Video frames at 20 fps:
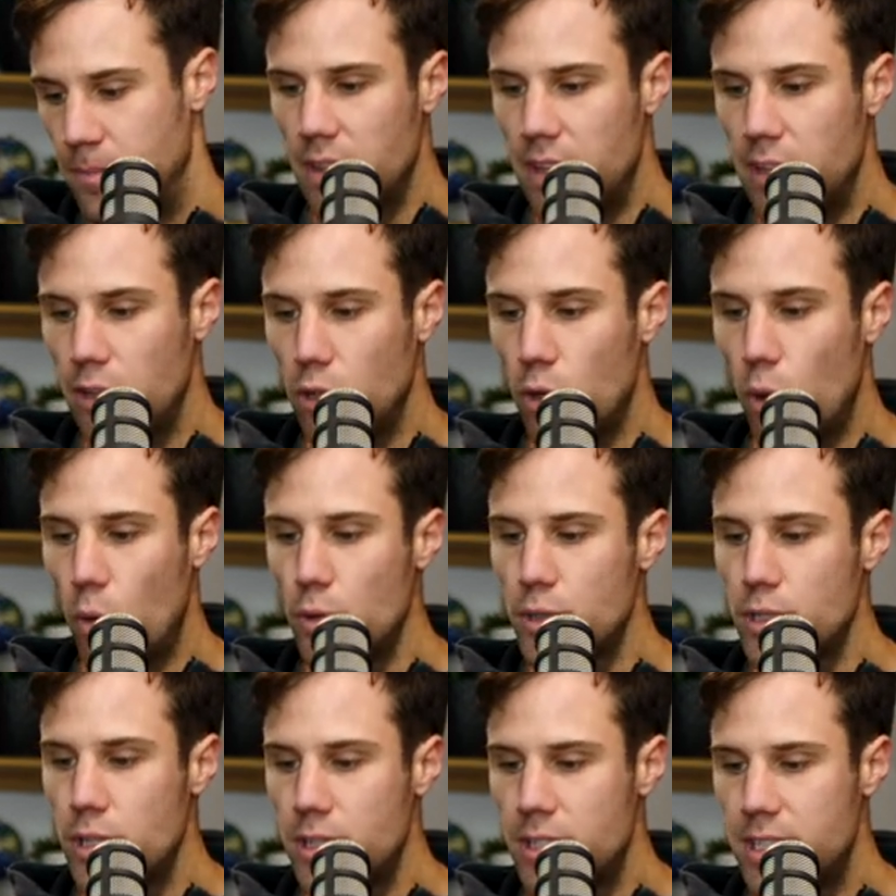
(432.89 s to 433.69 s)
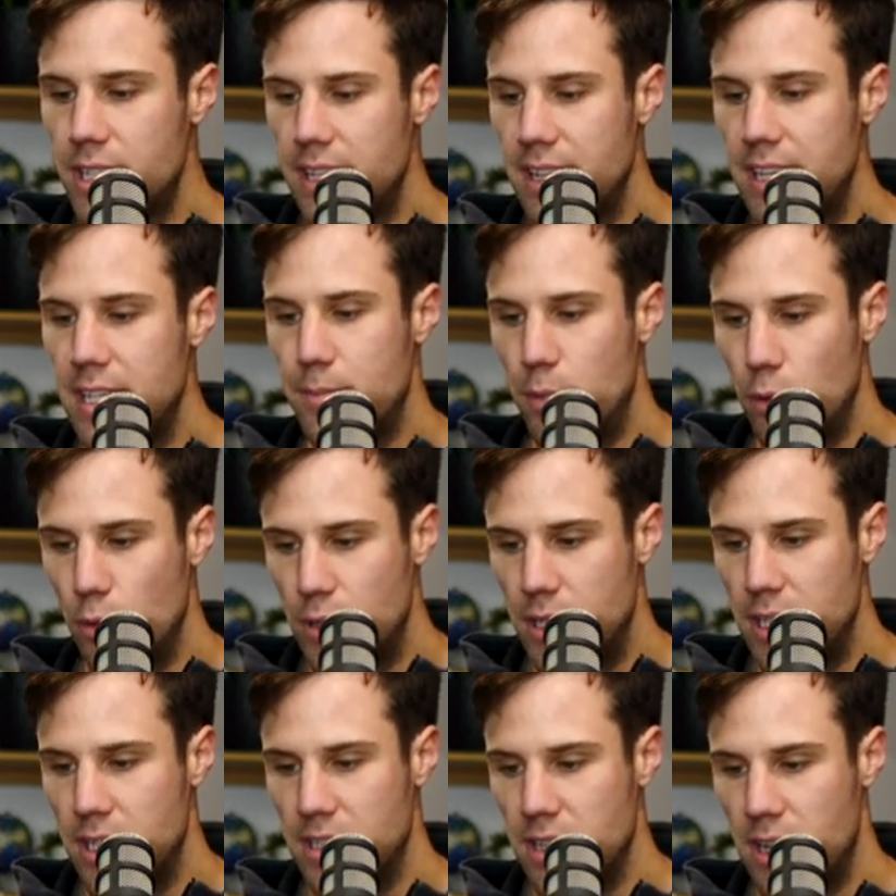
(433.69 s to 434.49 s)
And you'll also see these blue
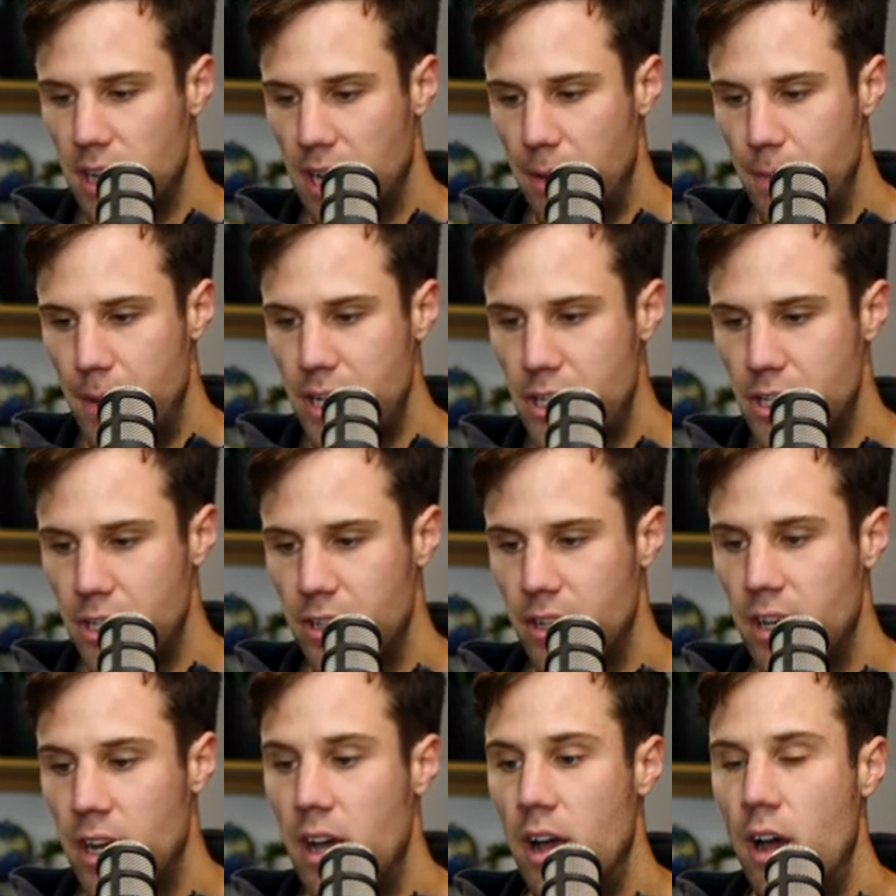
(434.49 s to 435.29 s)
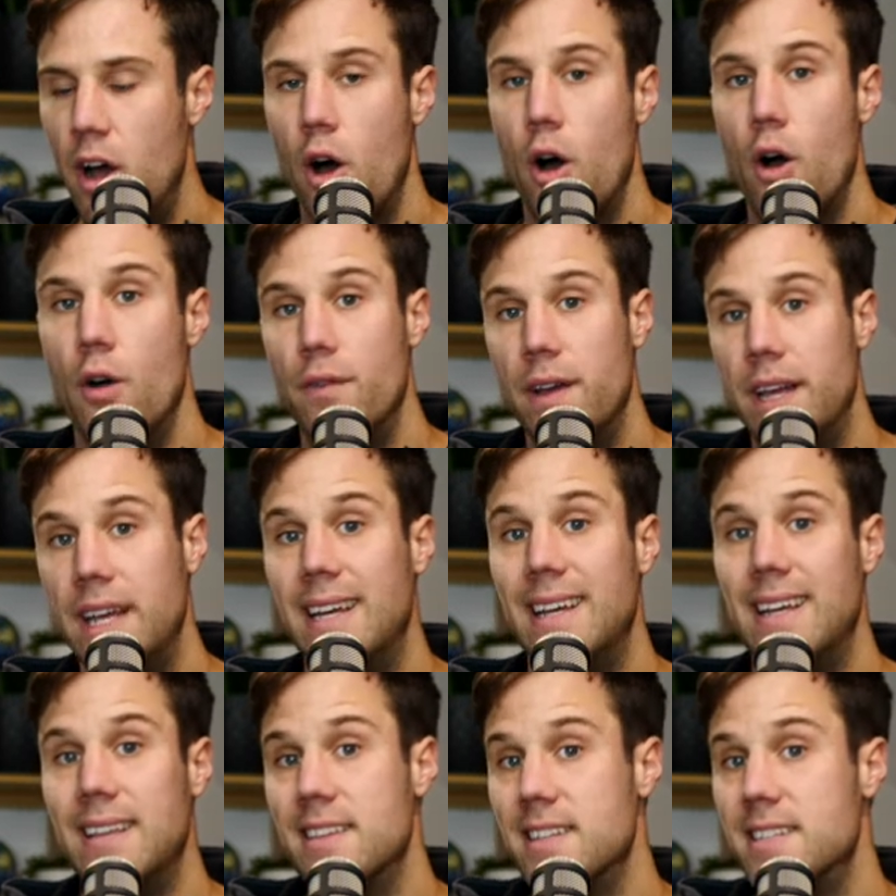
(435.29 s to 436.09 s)
cells, like I mentioned, over
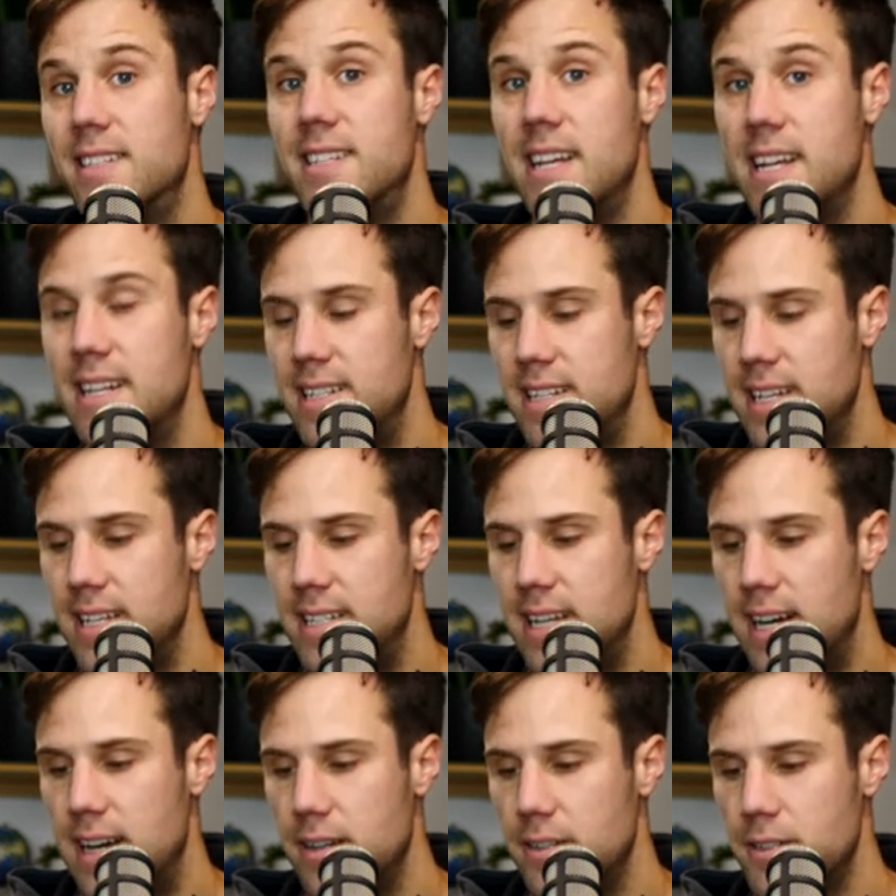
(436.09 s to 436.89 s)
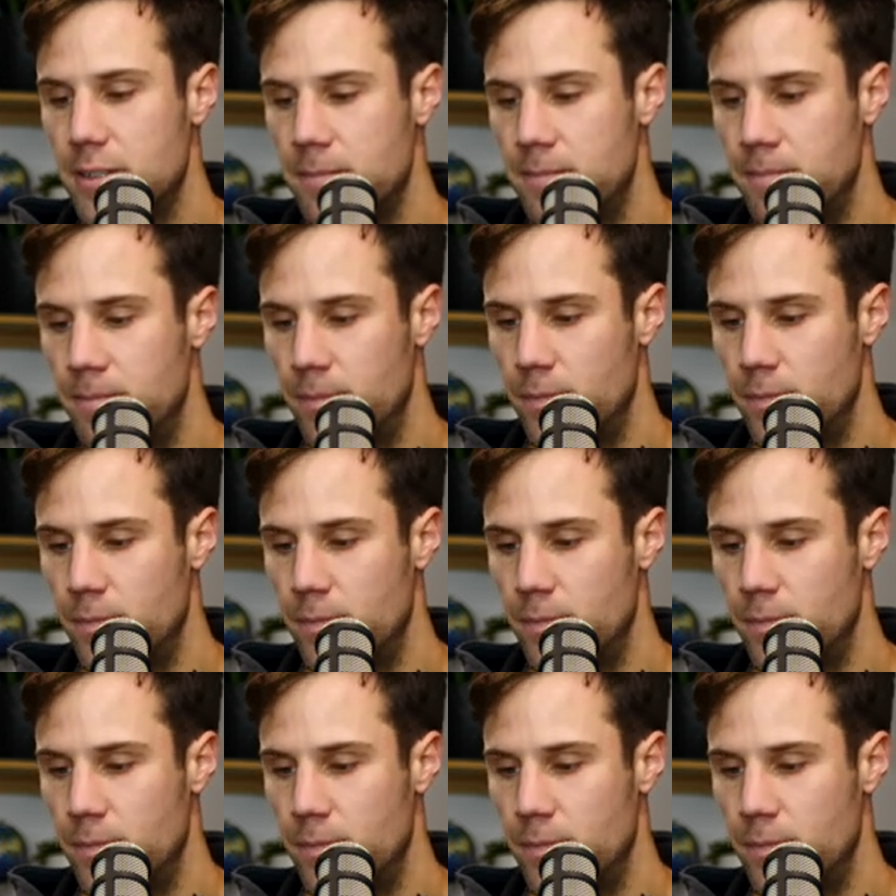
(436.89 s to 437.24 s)
here in the set details.